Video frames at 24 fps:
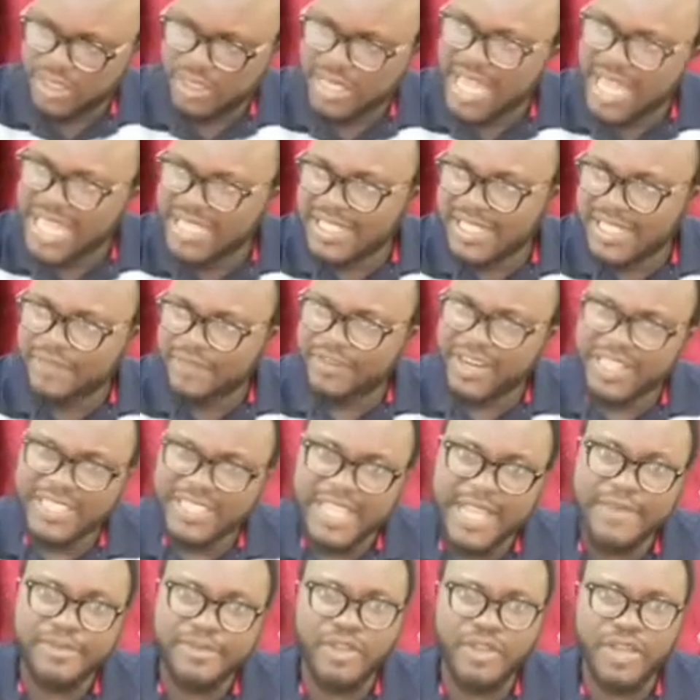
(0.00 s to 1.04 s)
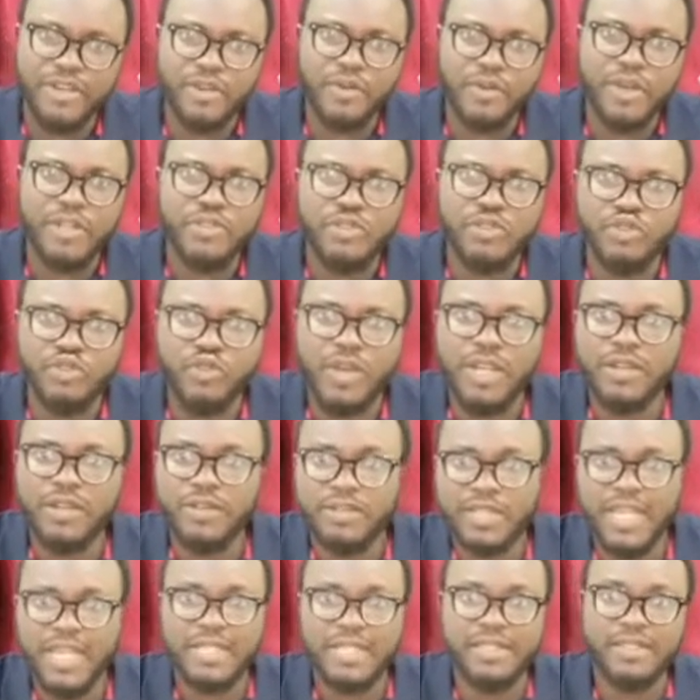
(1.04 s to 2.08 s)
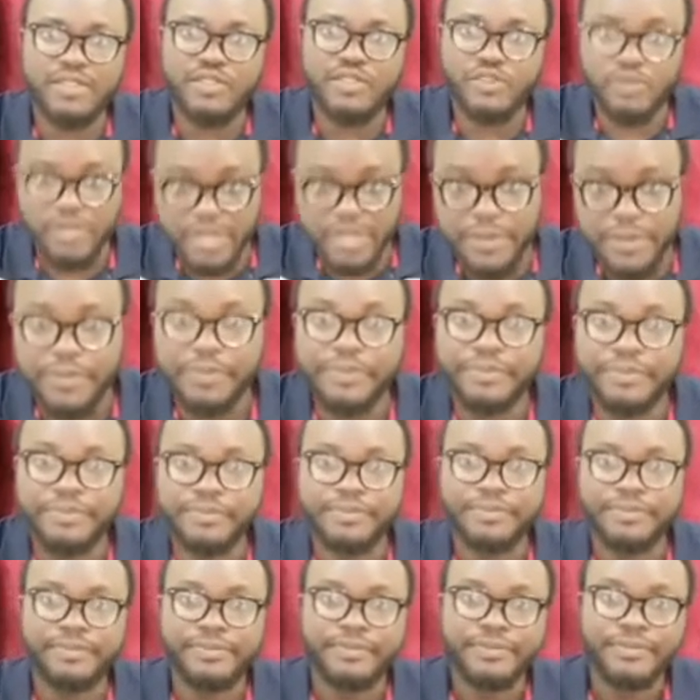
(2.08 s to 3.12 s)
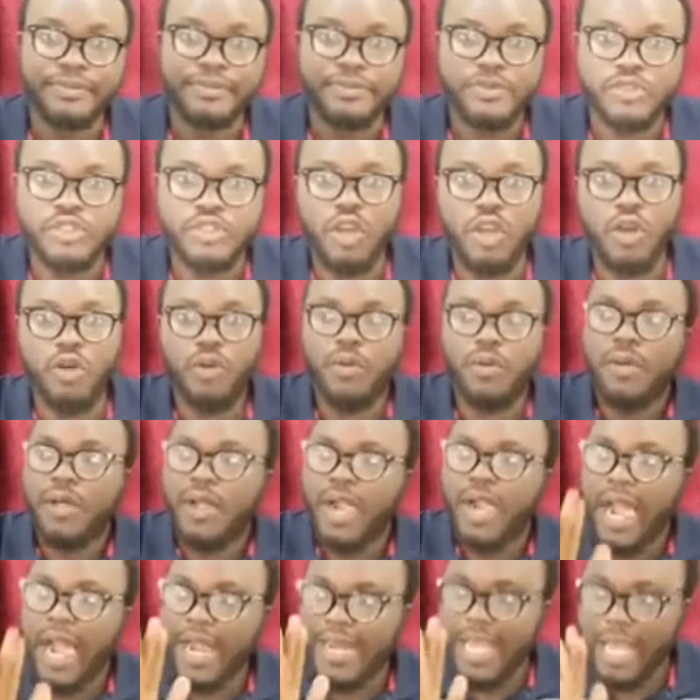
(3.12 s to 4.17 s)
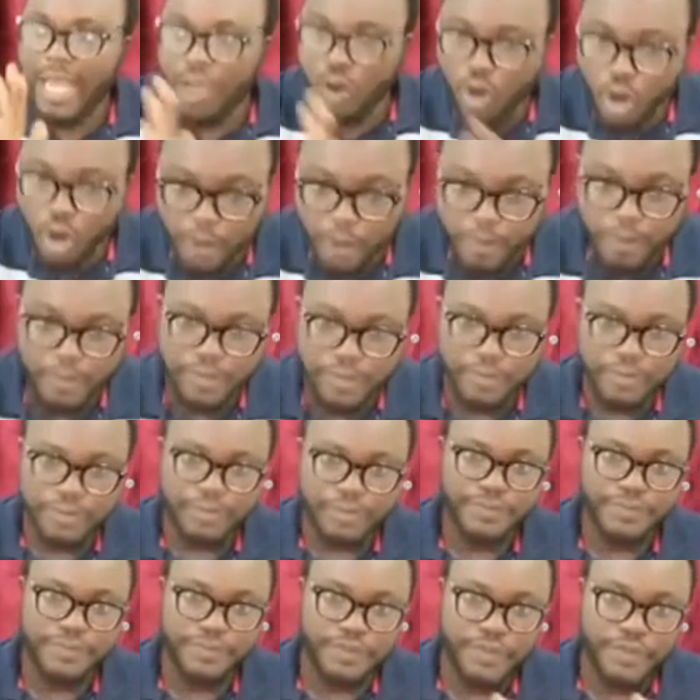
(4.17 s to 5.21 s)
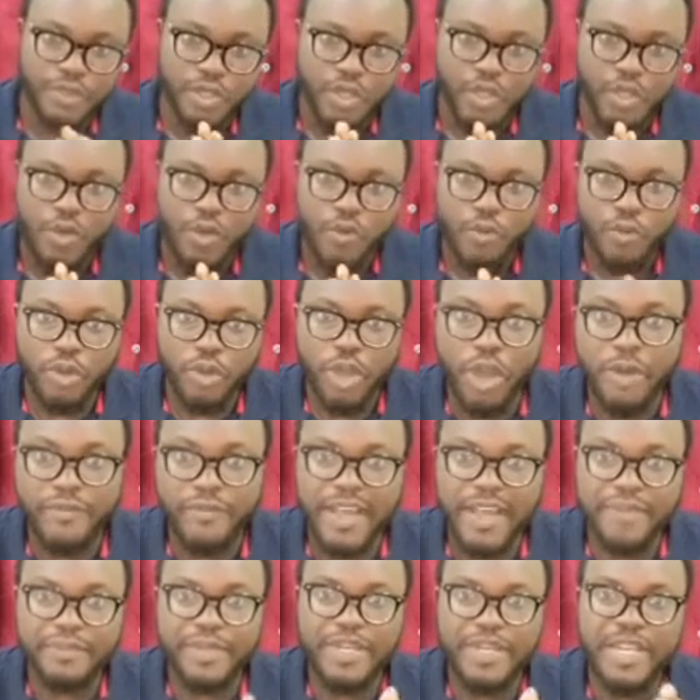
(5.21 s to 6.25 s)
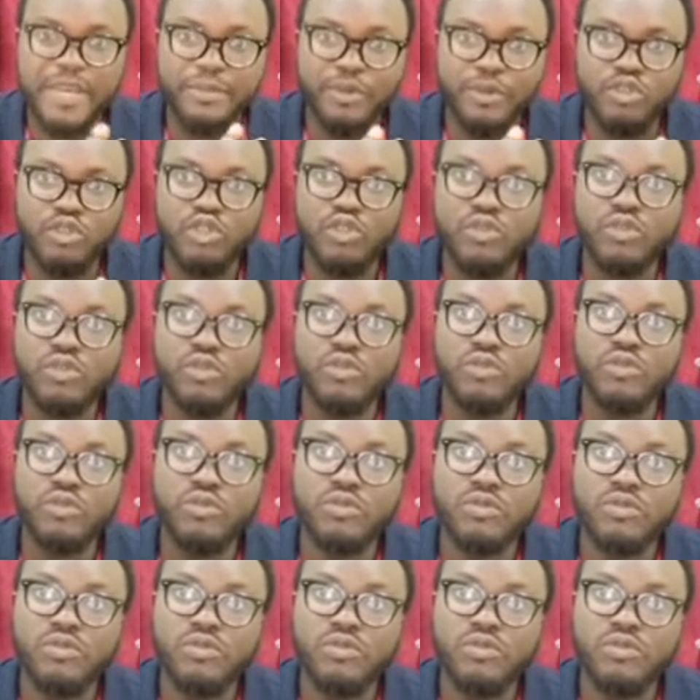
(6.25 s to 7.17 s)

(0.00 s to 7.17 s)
that several times, so I don't want to dwell on that today. So, and I hope we have been able to